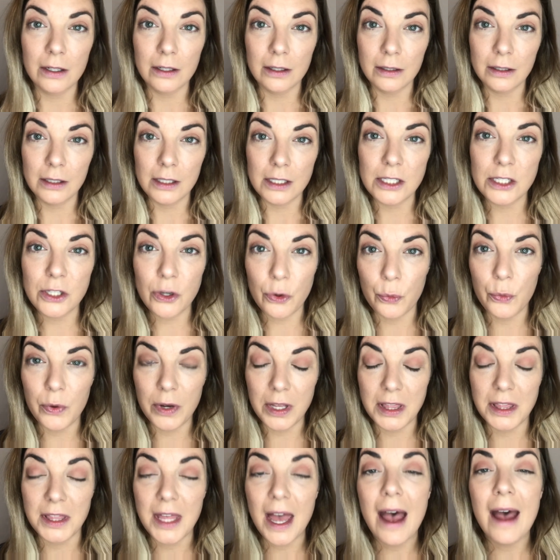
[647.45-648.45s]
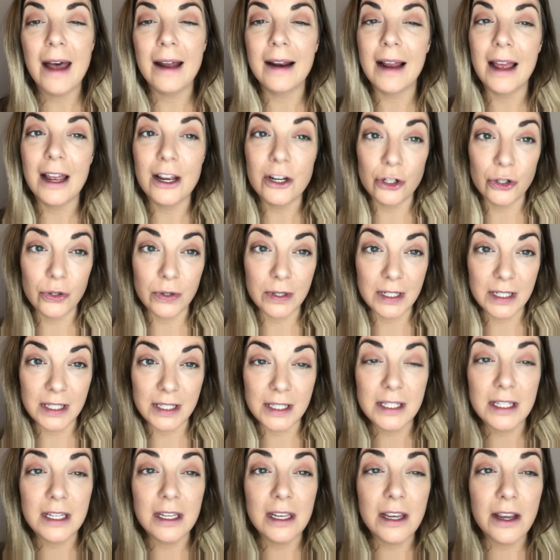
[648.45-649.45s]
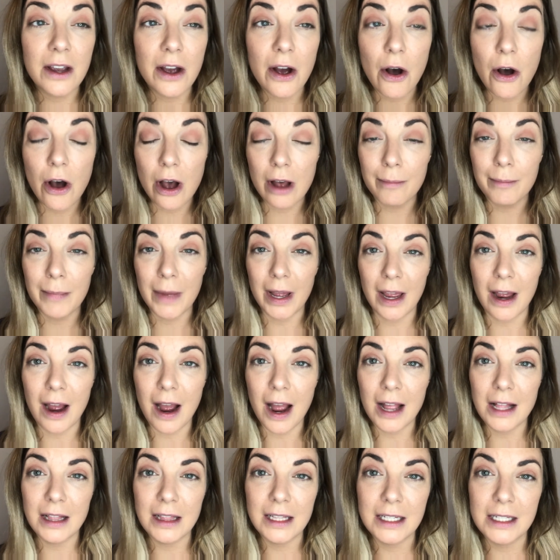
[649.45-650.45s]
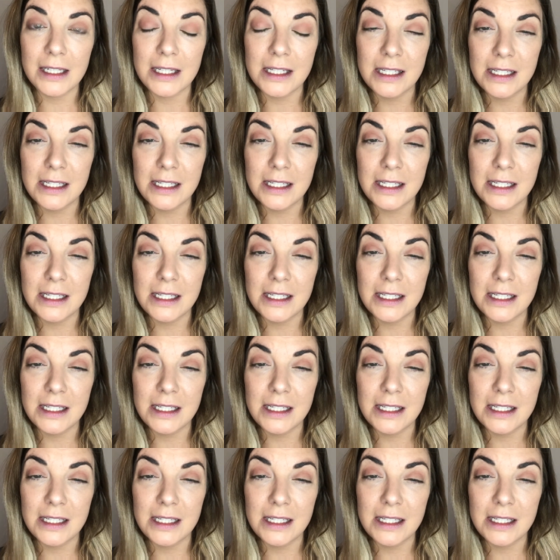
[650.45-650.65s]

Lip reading: So with that, as you can see on my eyelids,